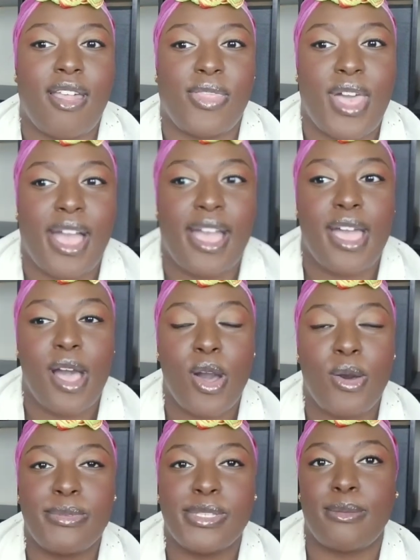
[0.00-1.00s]
that
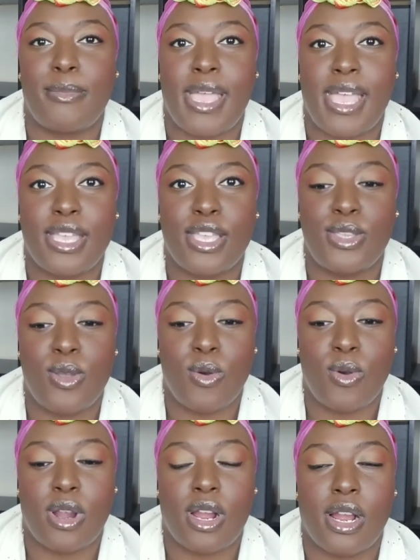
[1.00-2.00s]
helps make
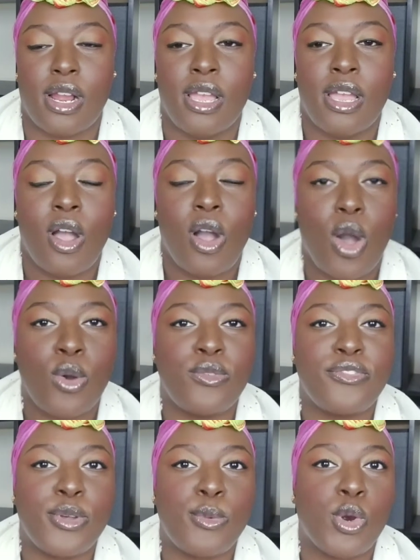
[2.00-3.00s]
your home
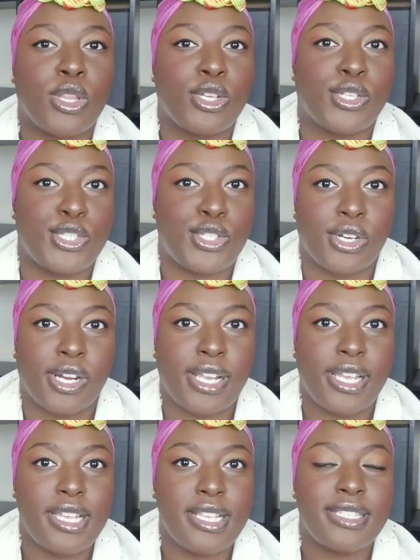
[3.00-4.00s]
feel more
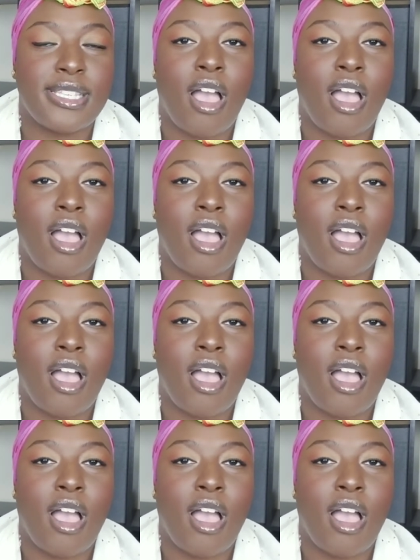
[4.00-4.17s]
luxurious